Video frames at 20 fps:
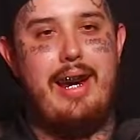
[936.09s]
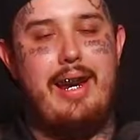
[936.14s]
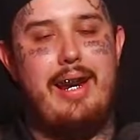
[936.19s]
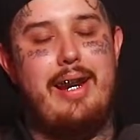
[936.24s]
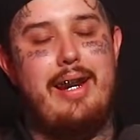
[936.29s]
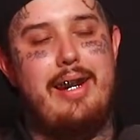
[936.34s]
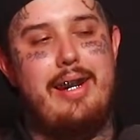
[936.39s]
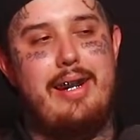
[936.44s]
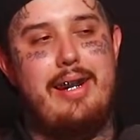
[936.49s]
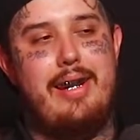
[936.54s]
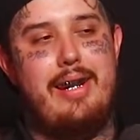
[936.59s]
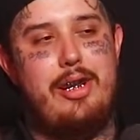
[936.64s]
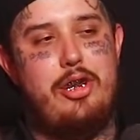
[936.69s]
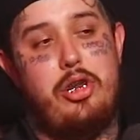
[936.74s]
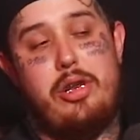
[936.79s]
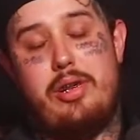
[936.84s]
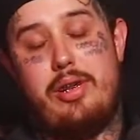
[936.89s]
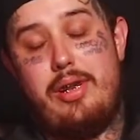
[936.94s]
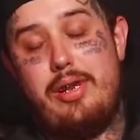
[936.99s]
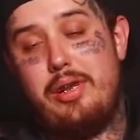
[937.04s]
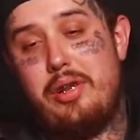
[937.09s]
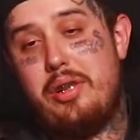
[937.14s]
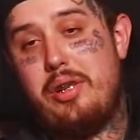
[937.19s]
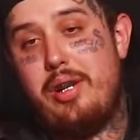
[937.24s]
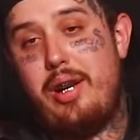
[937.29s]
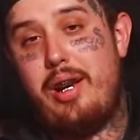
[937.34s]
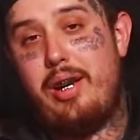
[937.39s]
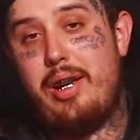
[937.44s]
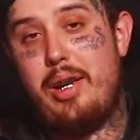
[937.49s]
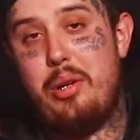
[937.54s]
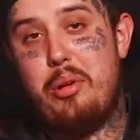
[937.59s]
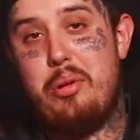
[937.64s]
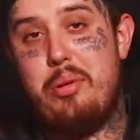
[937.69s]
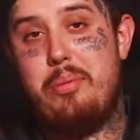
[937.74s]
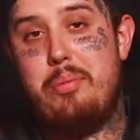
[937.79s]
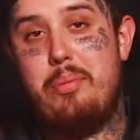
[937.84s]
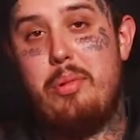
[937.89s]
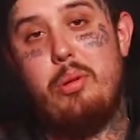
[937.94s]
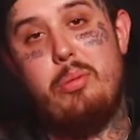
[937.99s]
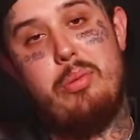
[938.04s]
and it's just easier to knock out
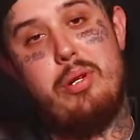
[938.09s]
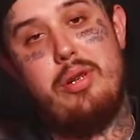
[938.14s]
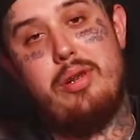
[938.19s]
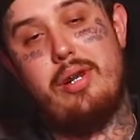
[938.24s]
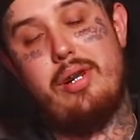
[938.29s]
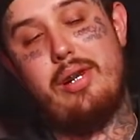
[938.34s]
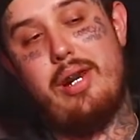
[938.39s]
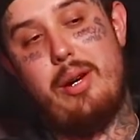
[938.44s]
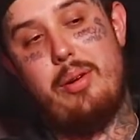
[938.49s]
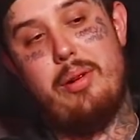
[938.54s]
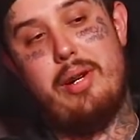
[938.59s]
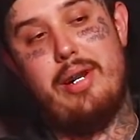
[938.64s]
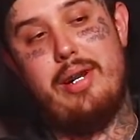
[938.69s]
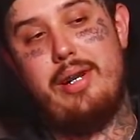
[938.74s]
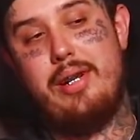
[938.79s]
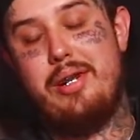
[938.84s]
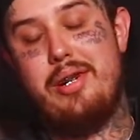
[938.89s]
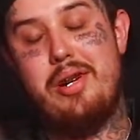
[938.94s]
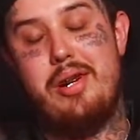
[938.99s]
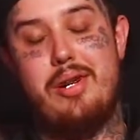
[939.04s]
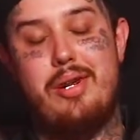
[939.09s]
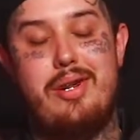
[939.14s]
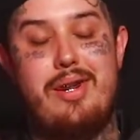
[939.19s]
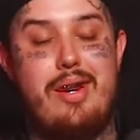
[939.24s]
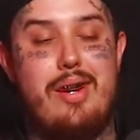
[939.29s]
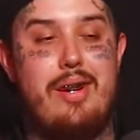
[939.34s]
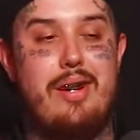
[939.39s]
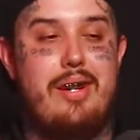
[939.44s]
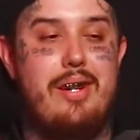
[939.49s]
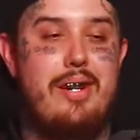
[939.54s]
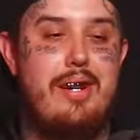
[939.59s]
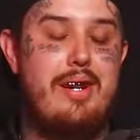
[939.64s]
more music that way, mm you know. So